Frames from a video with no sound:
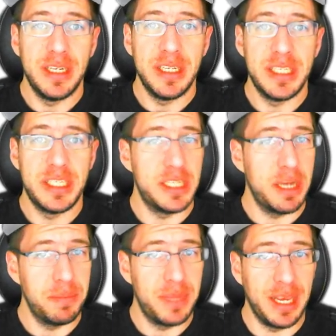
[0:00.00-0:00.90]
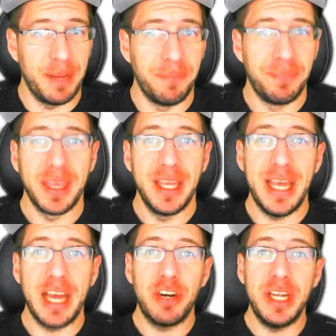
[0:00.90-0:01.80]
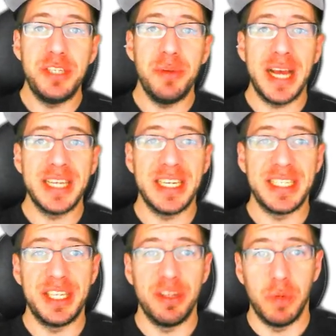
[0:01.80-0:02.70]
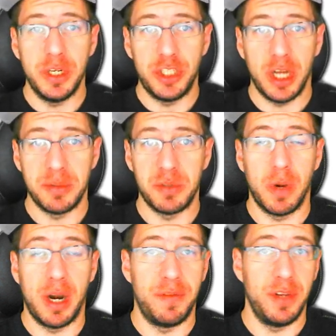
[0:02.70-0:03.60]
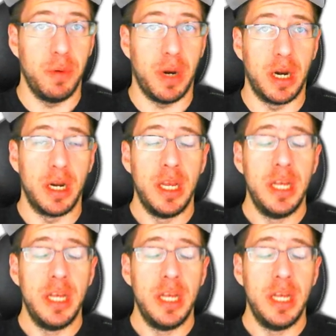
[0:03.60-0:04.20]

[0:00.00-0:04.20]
something that grants you access to the witch shops wherever you are.